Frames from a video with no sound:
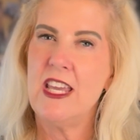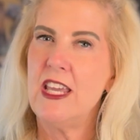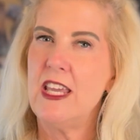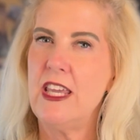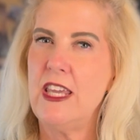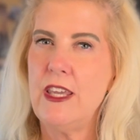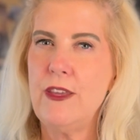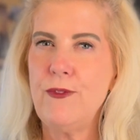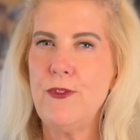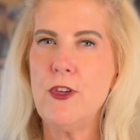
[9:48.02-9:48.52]

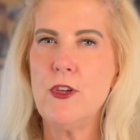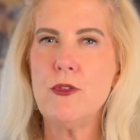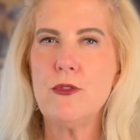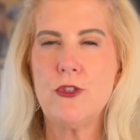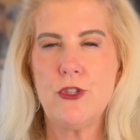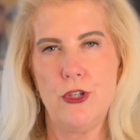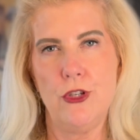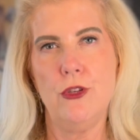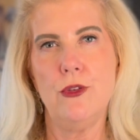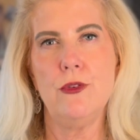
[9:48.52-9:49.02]
If you
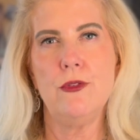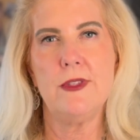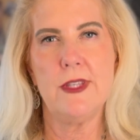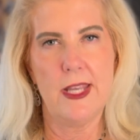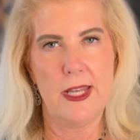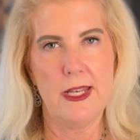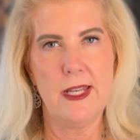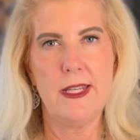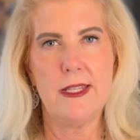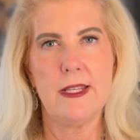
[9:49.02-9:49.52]
choose
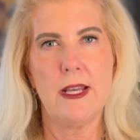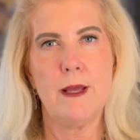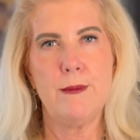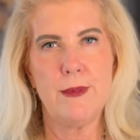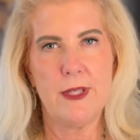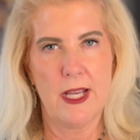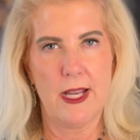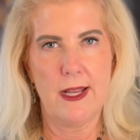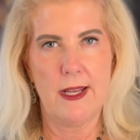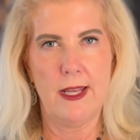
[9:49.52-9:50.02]
anytime
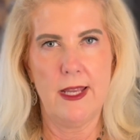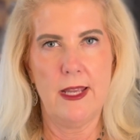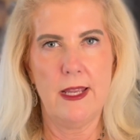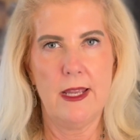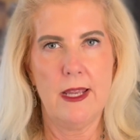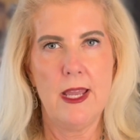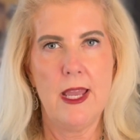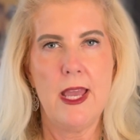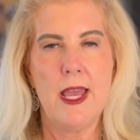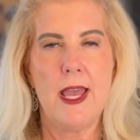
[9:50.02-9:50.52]
dining